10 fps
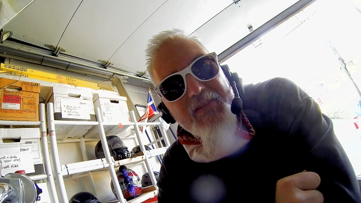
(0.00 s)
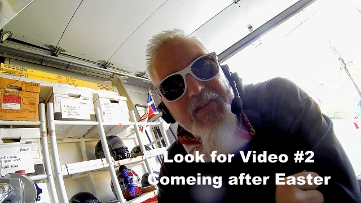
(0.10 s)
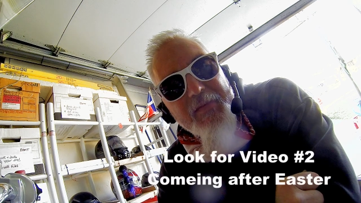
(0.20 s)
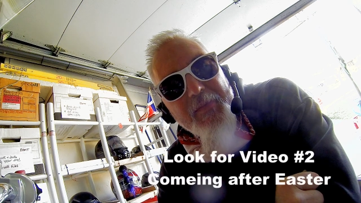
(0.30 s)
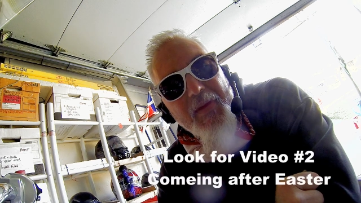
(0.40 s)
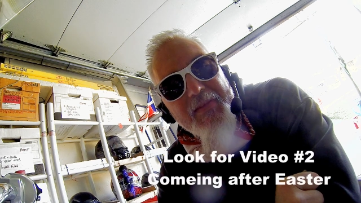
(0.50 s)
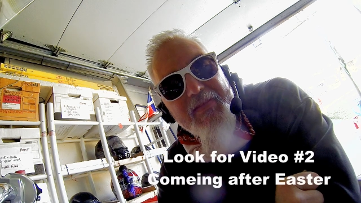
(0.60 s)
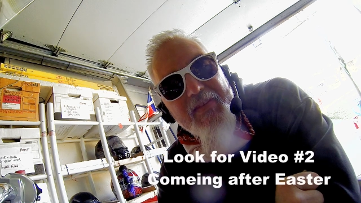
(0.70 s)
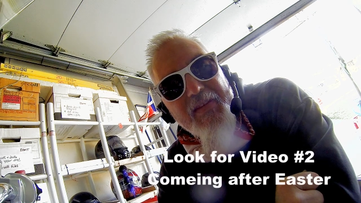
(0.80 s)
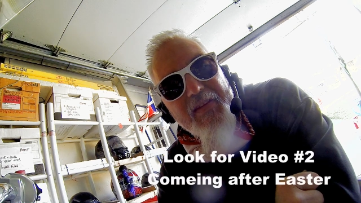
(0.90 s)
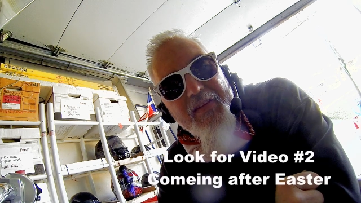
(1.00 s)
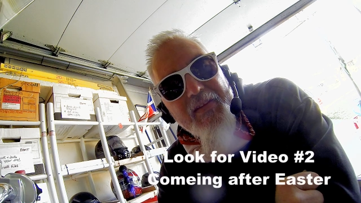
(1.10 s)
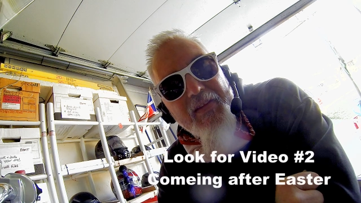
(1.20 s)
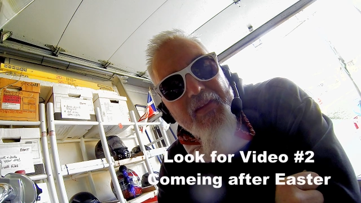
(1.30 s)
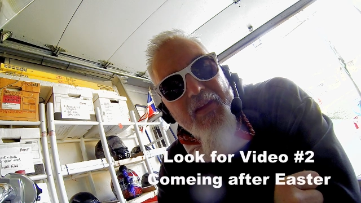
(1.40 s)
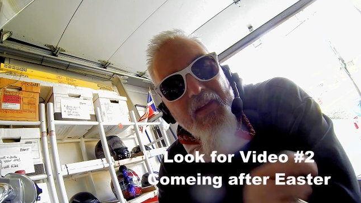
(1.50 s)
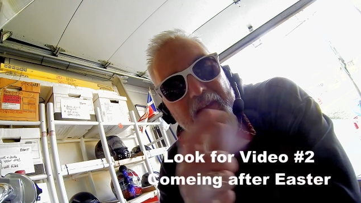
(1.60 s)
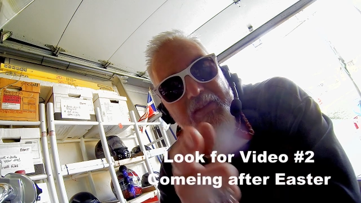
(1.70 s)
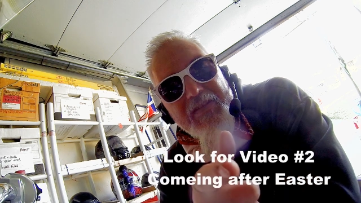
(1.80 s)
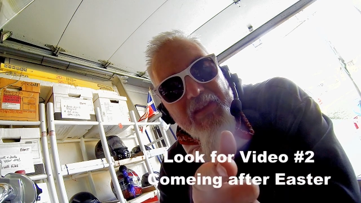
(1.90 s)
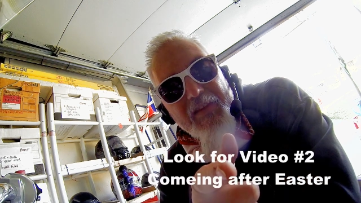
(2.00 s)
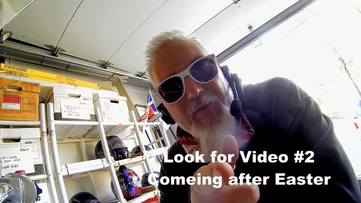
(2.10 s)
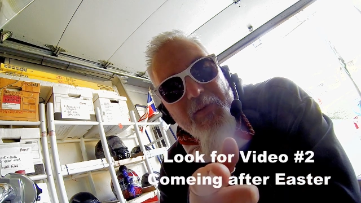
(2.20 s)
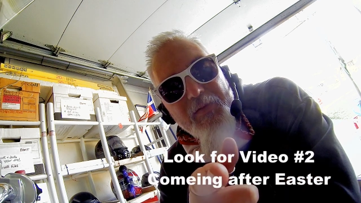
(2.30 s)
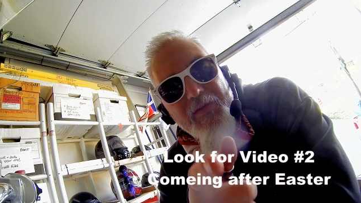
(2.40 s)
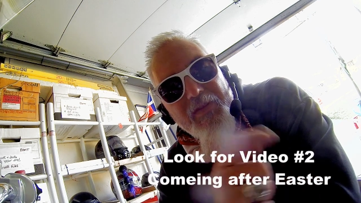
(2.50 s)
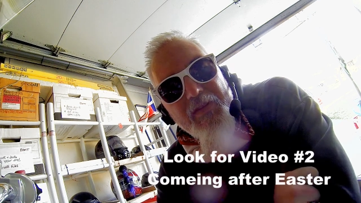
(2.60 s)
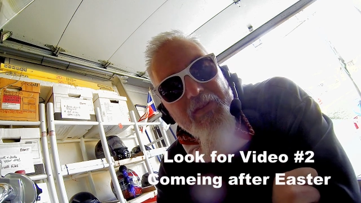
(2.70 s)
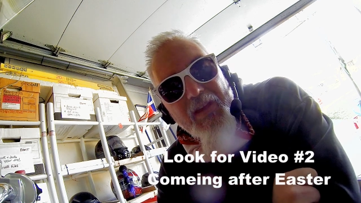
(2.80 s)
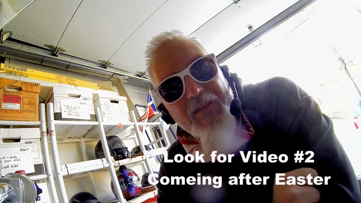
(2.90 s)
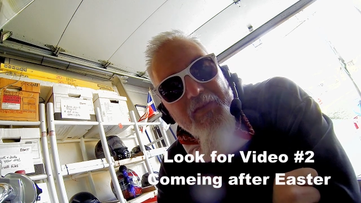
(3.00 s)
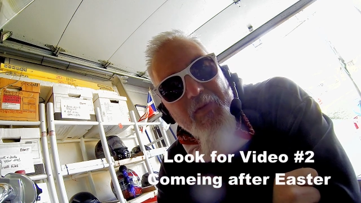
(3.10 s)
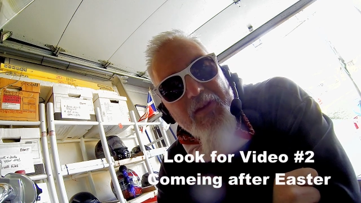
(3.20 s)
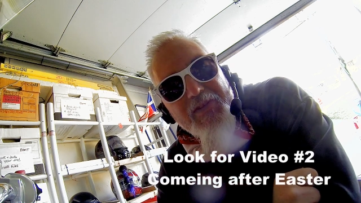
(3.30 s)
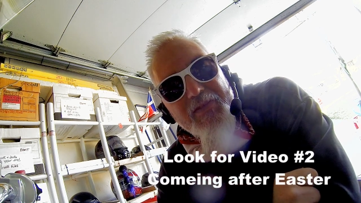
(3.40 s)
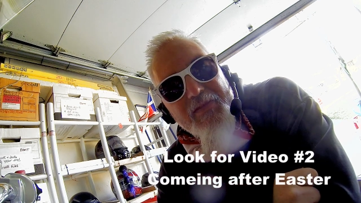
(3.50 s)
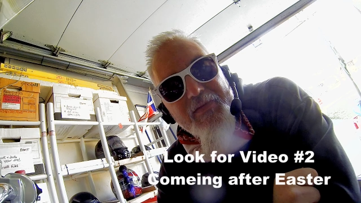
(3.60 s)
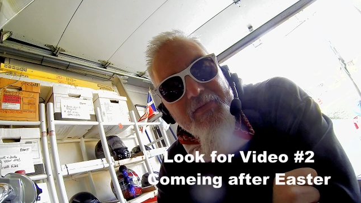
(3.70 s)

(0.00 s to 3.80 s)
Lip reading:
Nobody's mouth can be seen.